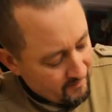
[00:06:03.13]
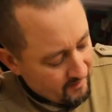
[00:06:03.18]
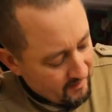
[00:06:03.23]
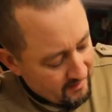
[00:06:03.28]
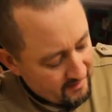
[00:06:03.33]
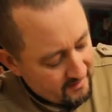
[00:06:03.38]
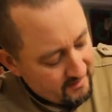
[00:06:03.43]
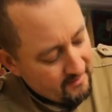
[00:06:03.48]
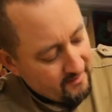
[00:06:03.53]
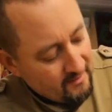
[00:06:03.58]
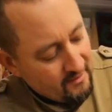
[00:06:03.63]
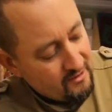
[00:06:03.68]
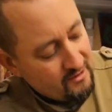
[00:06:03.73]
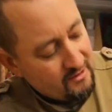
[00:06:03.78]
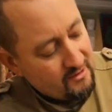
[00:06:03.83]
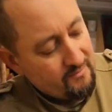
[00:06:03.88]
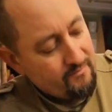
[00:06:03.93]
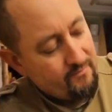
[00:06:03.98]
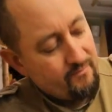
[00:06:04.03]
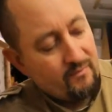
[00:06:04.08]
actually
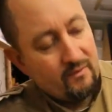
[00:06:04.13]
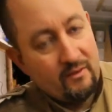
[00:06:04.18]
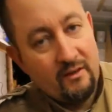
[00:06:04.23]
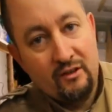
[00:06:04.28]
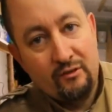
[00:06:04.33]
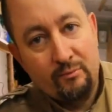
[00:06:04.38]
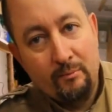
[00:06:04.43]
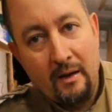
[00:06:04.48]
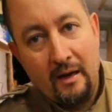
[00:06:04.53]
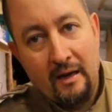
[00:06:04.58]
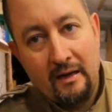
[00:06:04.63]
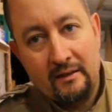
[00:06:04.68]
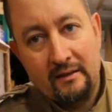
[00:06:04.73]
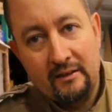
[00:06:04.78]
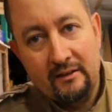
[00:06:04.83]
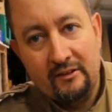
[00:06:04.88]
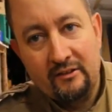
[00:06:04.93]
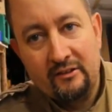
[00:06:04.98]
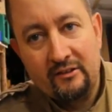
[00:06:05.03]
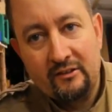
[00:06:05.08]
this mark
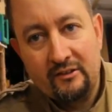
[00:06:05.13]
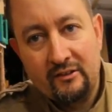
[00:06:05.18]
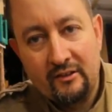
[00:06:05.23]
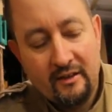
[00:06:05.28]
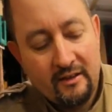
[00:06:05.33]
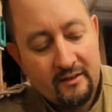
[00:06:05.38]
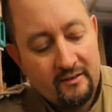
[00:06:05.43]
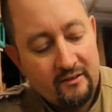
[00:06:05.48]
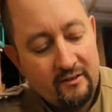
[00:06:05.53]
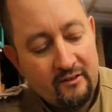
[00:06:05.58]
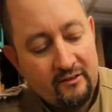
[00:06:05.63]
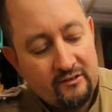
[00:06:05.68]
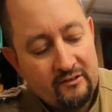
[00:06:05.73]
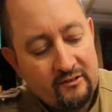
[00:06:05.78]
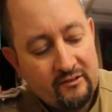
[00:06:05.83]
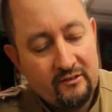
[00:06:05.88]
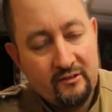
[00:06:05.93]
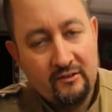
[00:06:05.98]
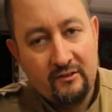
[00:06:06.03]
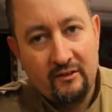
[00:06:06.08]
is at
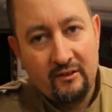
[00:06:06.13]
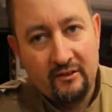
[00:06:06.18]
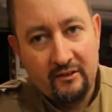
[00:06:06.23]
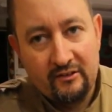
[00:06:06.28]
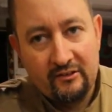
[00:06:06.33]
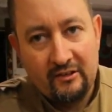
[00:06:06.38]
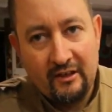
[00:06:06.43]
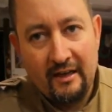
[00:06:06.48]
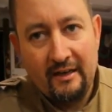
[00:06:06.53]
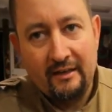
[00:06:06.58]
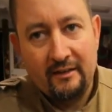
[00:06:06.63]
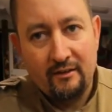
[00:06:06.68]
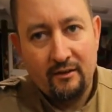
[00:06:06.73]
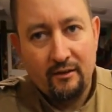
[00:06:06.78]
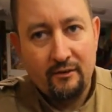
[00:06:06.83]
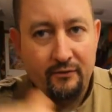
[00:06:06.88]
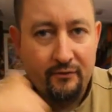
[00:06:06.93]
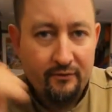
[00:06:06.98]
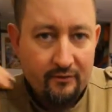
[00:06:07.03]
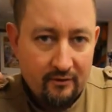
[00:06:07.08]
the side
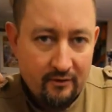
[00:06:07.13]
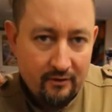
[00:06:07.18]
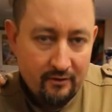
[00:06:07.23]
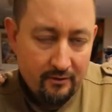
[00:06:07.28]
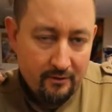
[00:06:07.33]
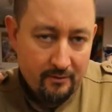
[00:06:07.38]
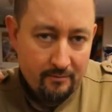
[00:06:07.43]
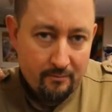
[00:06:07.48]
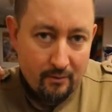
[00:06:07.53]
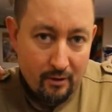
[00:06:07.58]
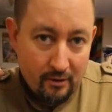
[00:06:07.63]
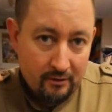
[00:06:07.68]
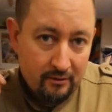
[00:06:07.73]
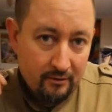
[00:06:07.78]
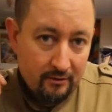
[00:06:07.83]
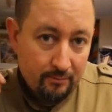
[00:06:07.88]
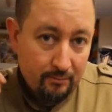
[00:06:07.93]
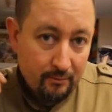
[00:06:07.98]
of the model,